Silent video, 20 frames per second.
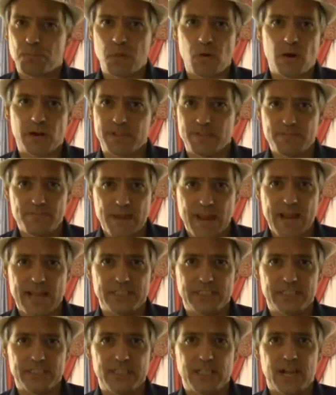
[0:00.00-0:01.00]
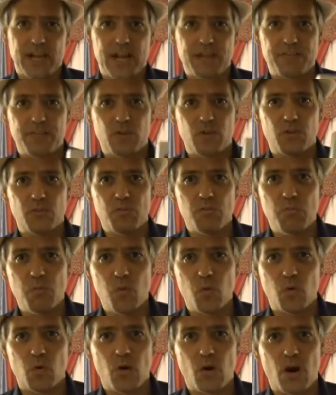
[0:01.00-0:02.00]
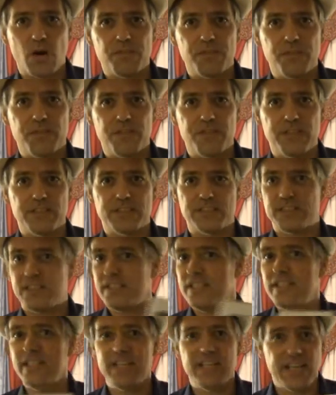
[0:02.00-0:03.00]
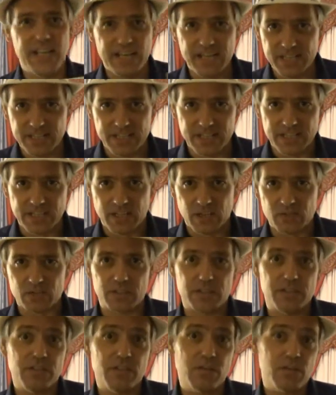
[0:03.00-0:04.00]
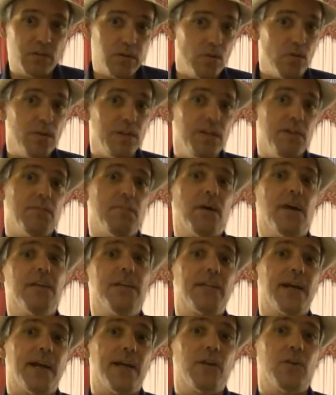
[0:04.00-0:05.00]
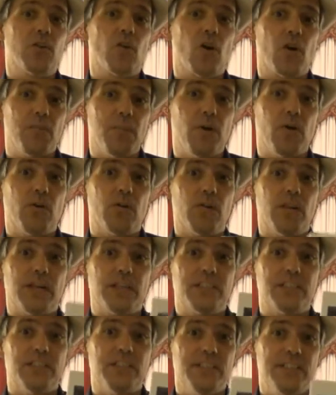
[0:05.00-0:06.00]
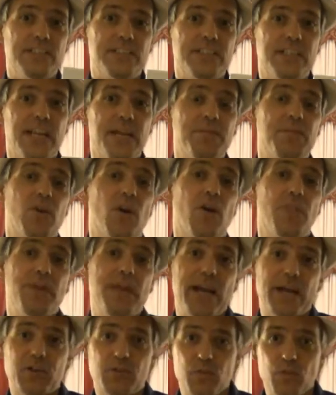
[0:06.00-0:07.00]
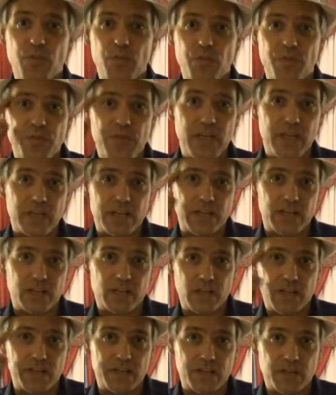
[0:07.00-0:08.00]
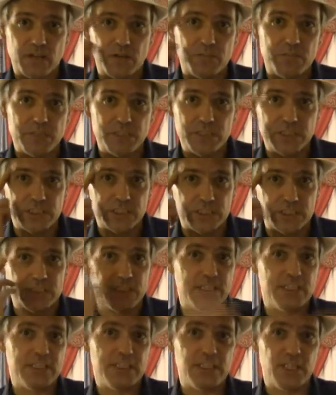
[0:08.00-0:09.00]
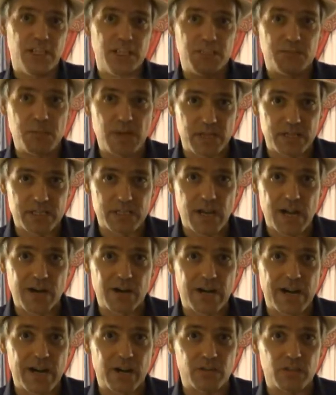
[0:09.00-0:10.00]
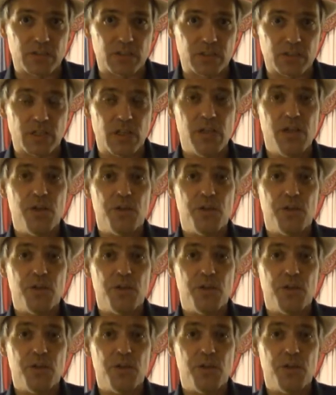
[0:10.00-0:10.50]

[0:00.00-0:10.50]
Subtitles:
bought in magic, I've learned more off of this than anything else, including my entire Tarbell collection. This tape taught me how to think like a magician. It changed my entire outlook.